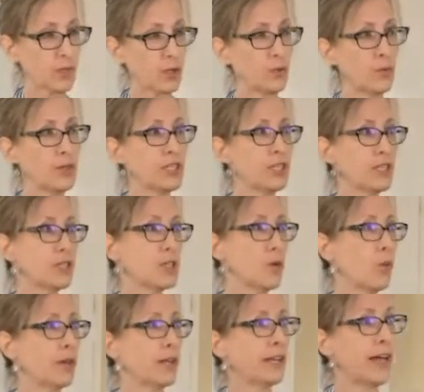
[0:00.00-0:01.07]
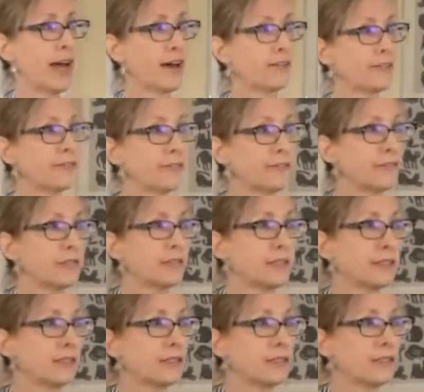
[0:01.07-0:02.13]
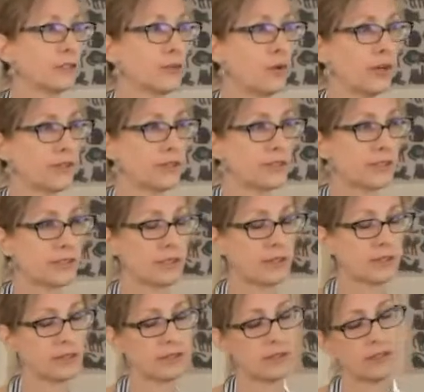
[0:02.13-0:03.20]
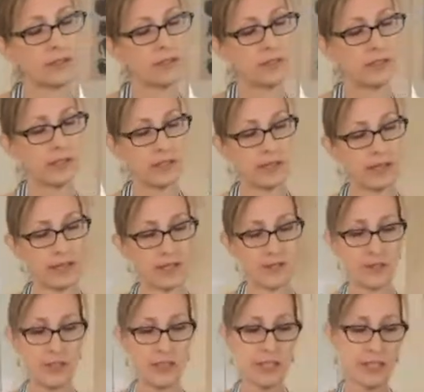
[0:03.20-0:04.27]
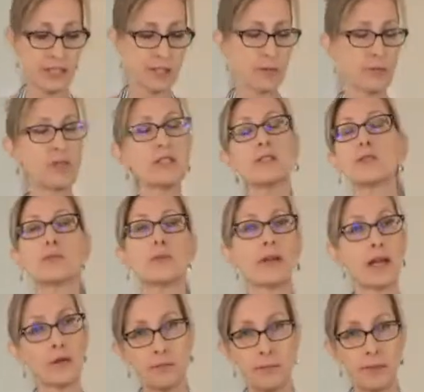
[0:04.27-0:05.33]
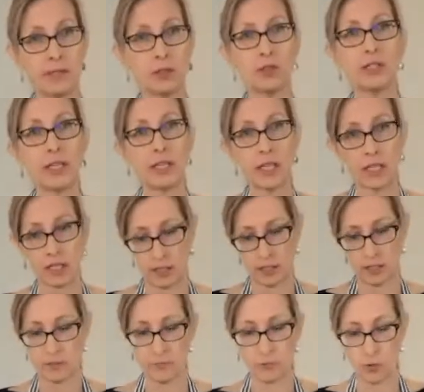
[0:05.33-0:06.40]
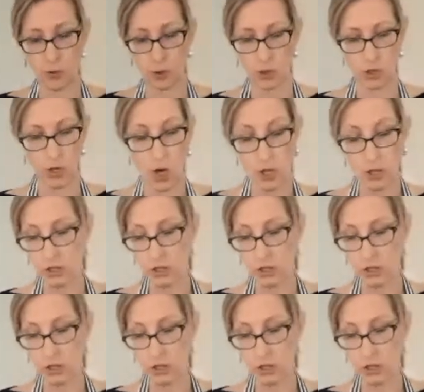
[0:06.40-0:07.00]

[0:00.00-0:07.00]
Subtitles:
which is 1.5 quarts. So this is what I had been looking for all